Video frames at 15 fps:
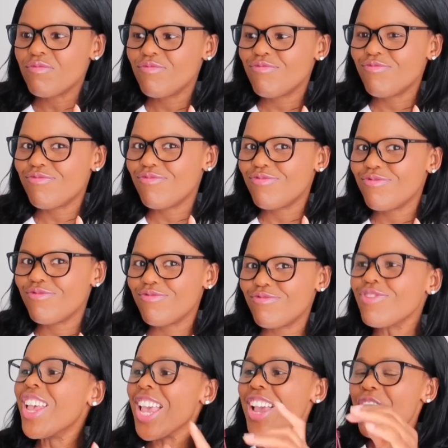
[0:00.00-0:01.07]

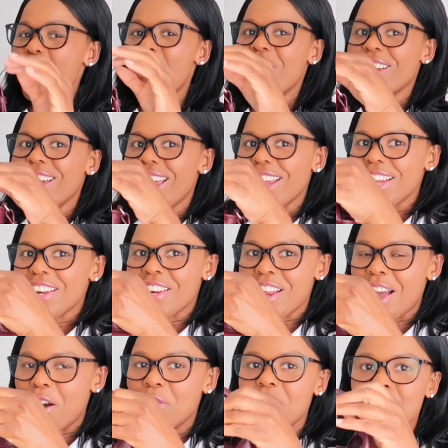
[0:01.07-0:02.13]
Okay,
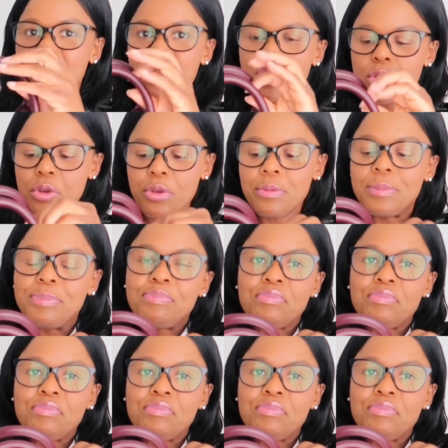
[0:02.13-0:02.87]
now let me show you.